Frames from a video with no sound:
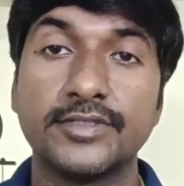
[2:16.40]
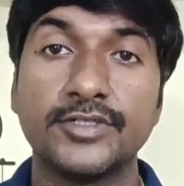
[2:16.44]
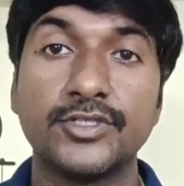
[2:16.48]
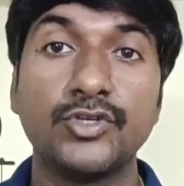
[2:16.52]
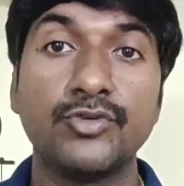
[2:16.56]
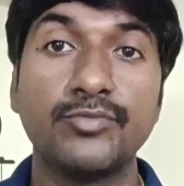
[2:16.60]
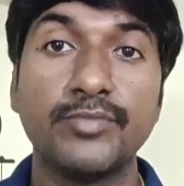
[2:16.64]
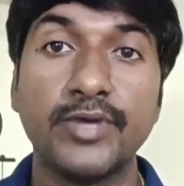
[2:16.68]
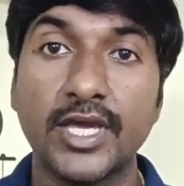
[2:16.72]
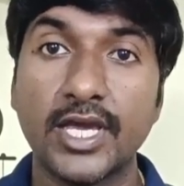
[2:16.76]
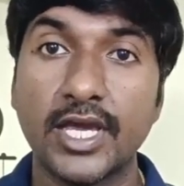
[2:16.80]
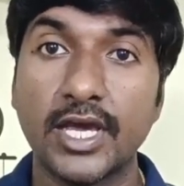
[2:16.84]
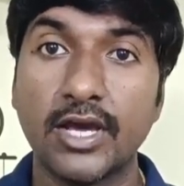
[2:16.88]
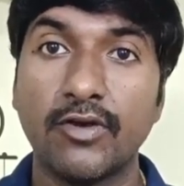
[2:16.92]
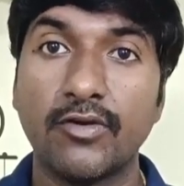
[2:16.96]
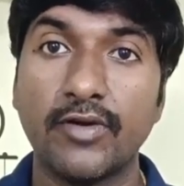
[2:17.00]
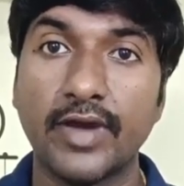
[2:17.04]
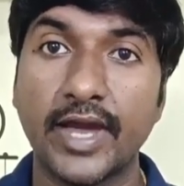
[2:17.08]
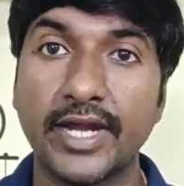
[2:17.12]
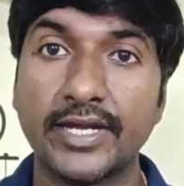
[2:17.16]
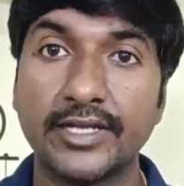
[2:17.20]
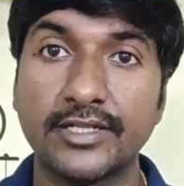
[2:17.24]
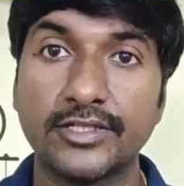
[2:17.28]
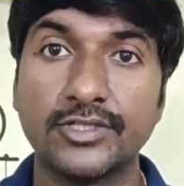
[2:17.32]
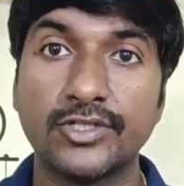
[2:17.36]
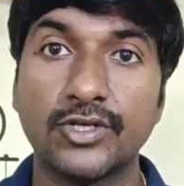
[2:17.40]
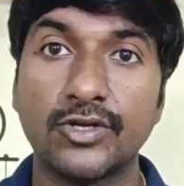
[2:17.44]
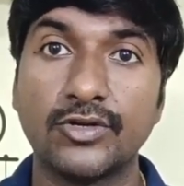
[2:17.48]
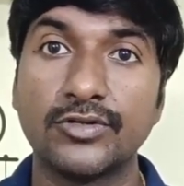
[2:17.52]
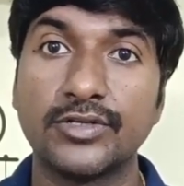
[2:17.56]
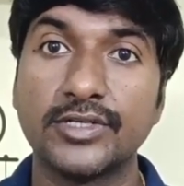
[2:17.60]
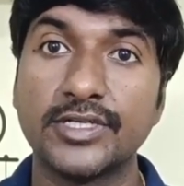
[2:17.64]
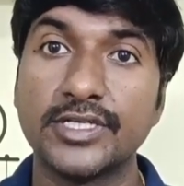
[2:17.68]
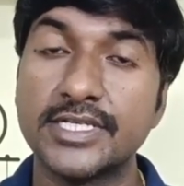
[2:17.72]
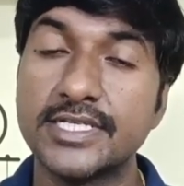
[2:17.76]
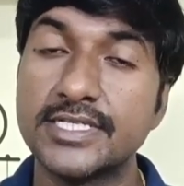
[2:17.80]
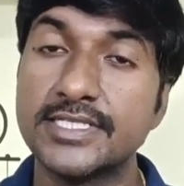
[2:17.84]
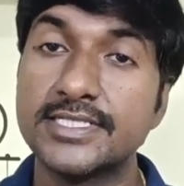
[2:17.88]
You may have another
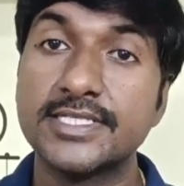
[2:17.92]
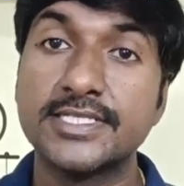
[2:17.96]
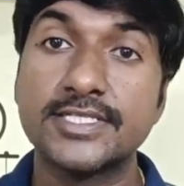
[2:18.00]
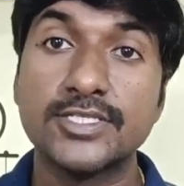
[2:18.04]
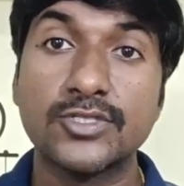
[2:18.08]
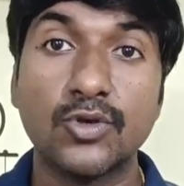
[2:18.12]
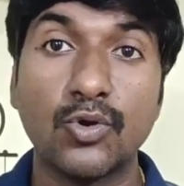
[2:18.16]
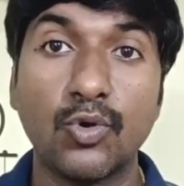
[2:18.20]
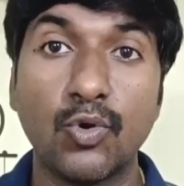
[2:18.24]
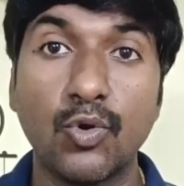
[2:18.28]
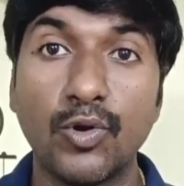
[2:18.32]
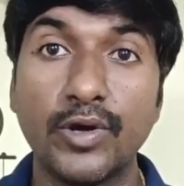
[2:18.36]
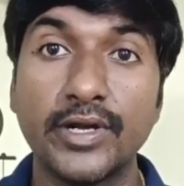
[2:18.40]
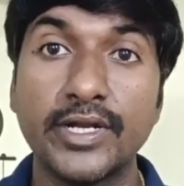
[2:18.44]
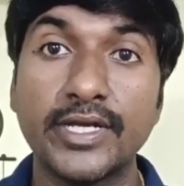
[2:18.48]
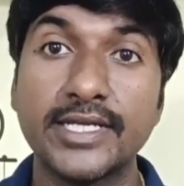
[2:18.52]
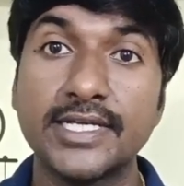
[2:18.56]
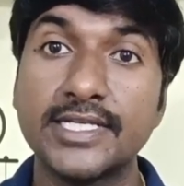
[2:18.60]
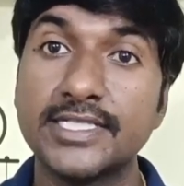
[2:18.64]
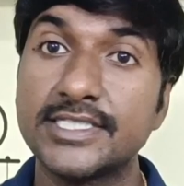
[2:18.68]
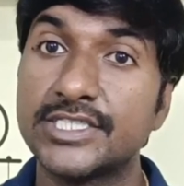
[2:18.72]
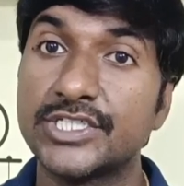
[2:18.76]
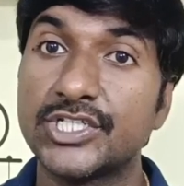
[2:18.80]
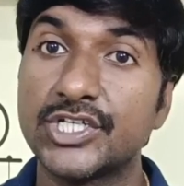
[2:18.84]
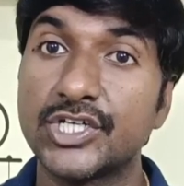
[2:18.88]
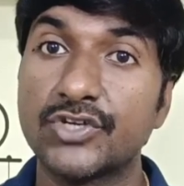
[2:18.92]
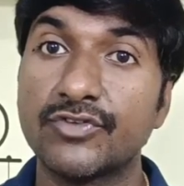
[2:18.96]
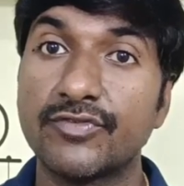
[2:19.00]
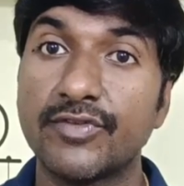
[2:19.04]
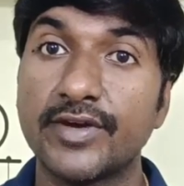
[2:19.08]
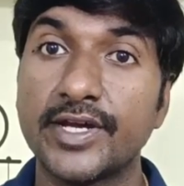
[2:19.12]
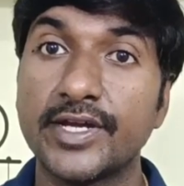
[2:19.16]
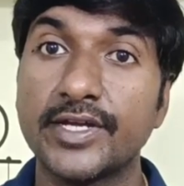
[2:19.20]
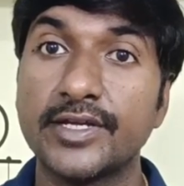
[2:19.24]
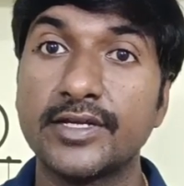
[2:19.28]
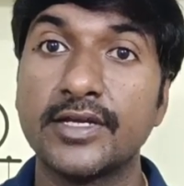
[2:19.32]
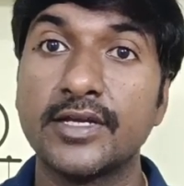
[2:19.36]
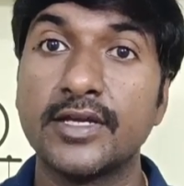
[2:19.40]
doubt, is this coding is
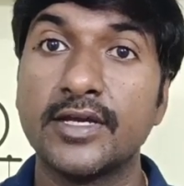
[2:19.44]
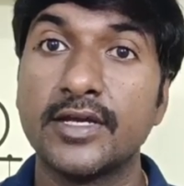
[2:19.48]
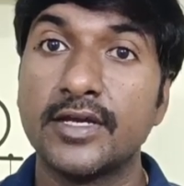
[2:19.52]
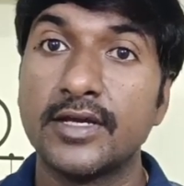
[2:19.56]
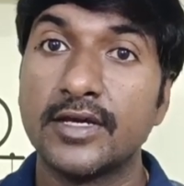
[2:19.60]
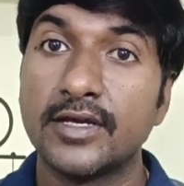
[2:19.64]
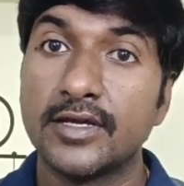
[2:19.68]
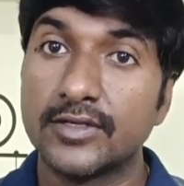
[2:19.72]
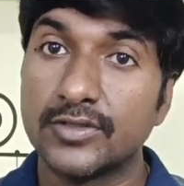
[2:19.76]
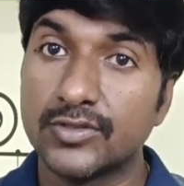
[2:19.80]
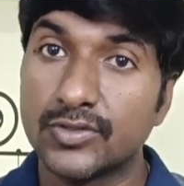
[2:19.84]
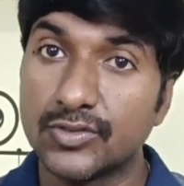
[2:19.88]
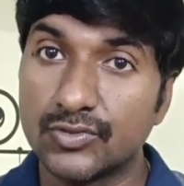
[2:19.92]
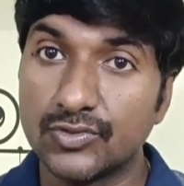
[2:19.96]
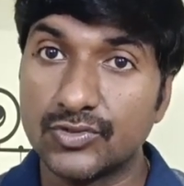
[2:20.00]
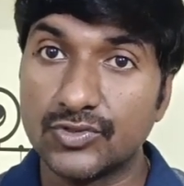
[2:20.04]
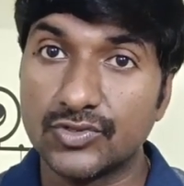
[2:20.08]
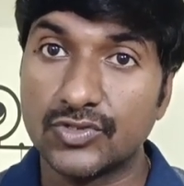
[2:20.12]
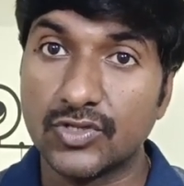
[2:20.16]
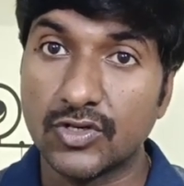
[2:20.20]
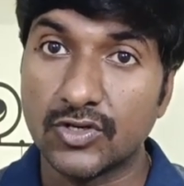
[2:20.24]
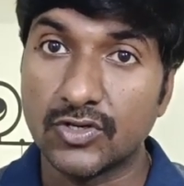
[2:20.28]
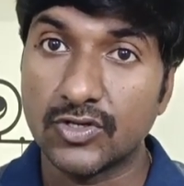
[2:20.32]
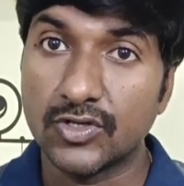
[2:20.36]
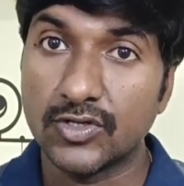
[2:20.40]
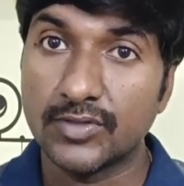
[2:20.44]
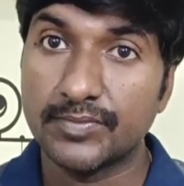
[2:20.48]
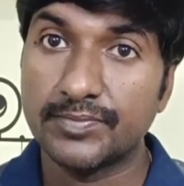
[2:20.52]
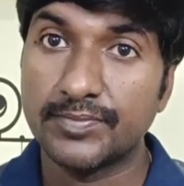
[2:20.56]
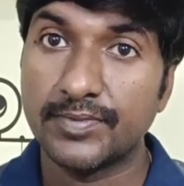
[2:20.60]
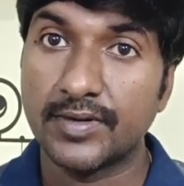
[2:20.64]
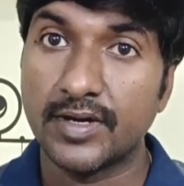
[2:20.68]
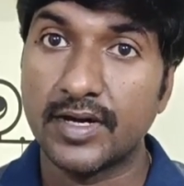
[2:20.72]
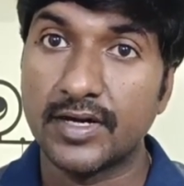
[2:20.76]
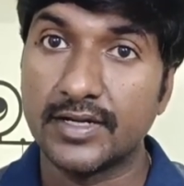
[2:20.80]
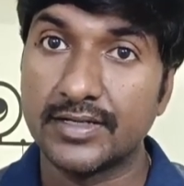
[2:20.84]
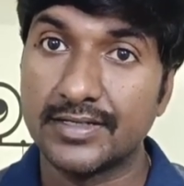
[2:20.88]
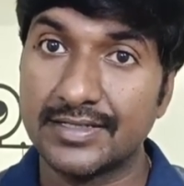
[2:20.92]
required to
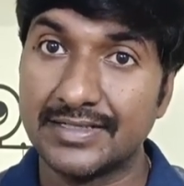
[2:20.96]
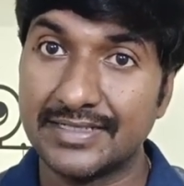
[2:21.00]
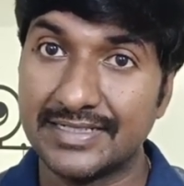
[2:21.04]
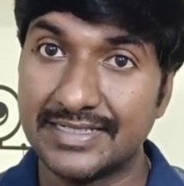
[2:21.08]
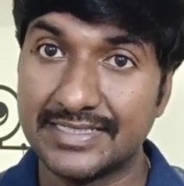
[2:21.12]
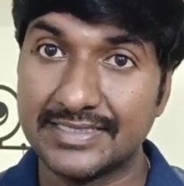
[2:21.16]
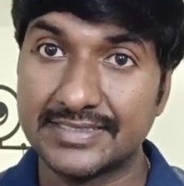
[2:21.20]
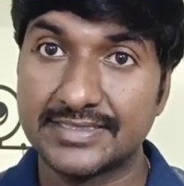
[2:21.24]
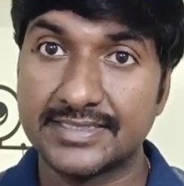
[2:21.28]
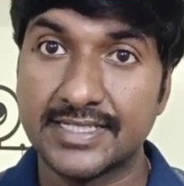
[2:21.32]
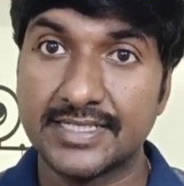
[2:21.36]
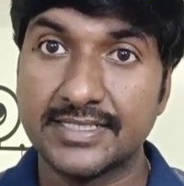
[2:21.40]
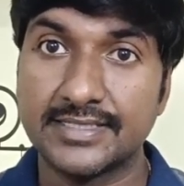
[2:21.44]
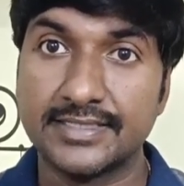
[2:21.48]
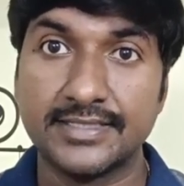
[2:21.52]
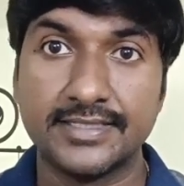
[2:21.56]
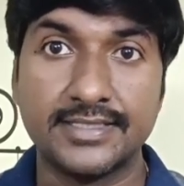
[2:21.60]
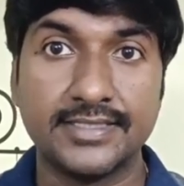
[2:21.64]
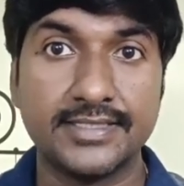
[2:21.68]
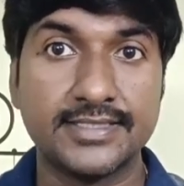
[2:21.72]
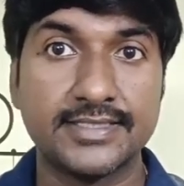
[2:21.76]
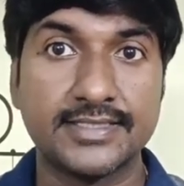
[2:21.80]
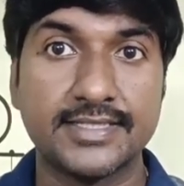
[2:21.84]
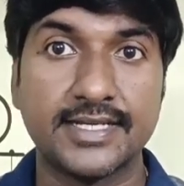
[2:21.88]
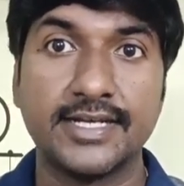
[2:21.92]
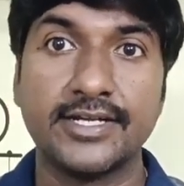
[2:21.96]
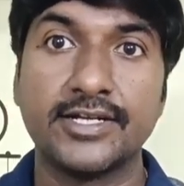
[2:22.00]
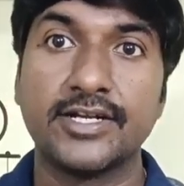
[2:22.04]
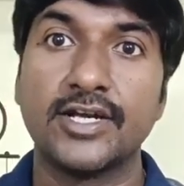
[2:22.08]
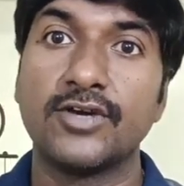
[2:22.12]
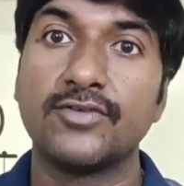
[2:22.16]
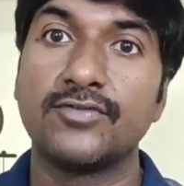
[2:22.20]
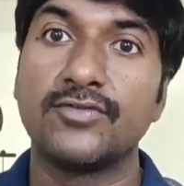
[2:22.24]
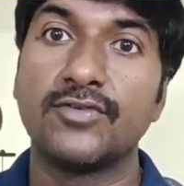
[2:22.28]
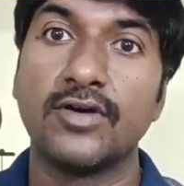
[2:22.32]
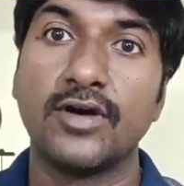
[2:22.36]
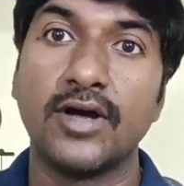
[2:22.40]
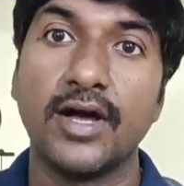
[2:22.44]
develop or design these kind
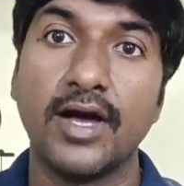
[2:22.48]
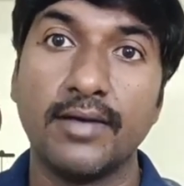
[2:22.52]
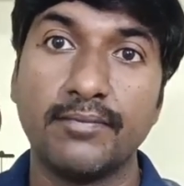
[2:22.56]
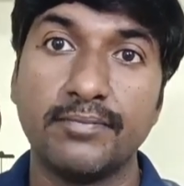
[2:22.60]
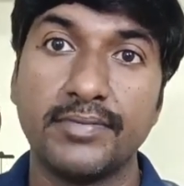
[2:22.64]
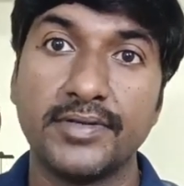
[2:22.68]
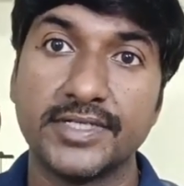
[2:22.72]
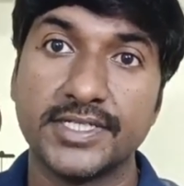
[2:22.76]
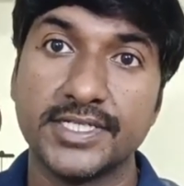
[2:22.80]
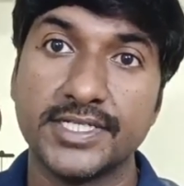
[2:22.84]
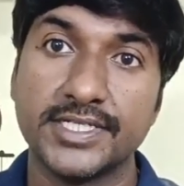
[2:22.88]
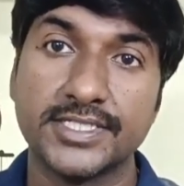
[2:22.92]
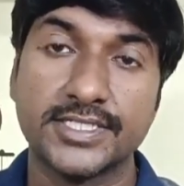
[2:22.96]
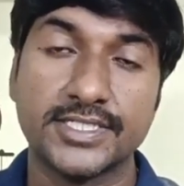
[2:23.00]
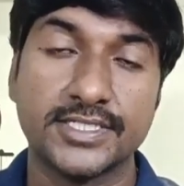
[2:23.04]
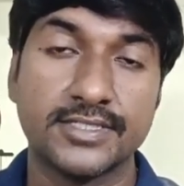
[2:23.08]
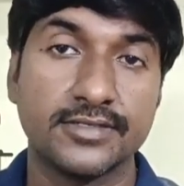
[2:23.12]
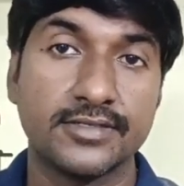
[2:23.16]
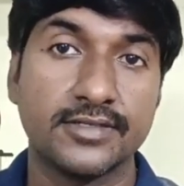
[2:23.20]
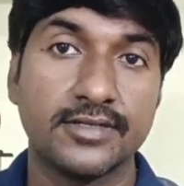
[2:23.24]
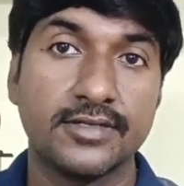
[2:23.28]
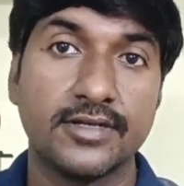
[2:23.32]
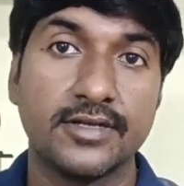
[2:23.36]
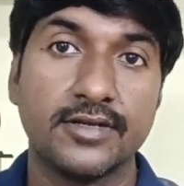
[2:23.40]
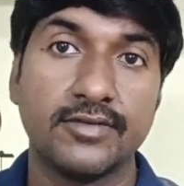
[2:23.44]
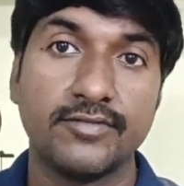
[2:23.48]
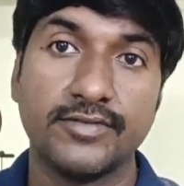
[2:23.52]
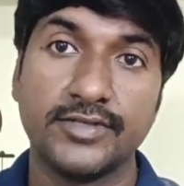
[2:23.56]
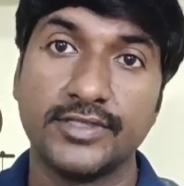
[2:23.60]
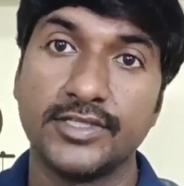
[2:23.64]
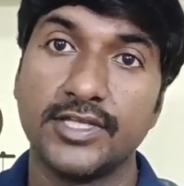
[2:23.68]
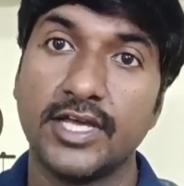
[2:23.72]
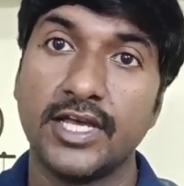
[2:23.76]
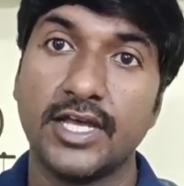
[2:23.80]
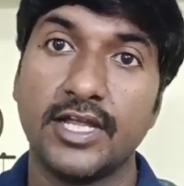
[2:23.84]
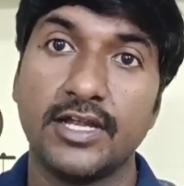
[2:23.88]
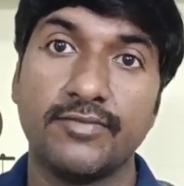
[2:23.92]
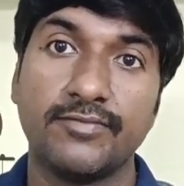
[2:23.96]
of application with
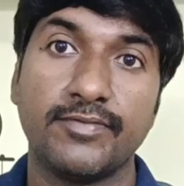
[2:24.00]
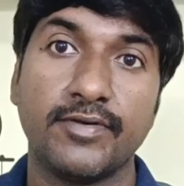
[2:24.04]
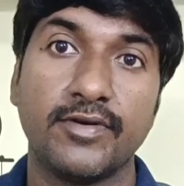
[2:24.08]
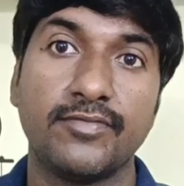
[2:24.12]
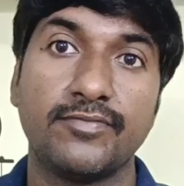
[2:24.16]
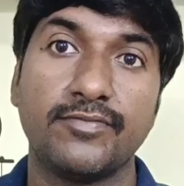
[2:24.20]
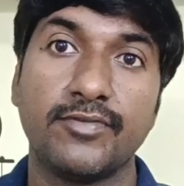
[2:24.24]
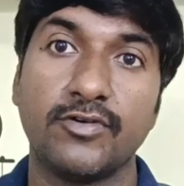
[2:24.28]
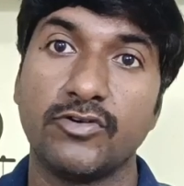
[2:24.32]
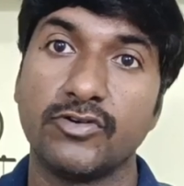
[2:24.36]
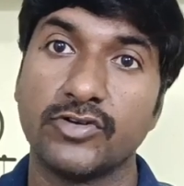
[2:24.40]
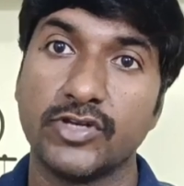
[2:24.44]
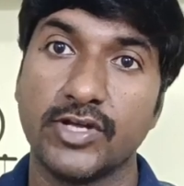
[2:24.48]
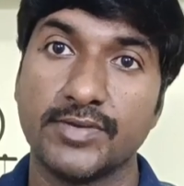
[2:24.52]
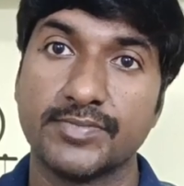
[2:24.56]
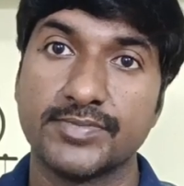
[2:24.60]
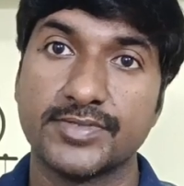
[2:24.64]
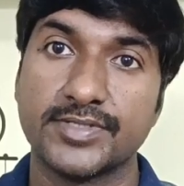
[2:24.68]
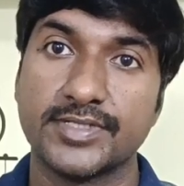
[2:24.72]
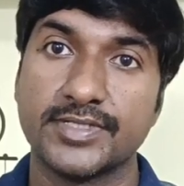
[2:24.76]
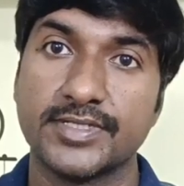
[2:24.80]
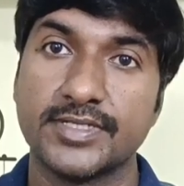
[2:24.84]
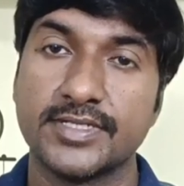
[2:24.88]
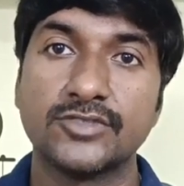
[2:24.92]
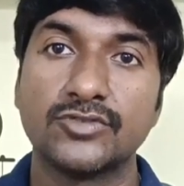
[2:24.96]
the help of Power Apps?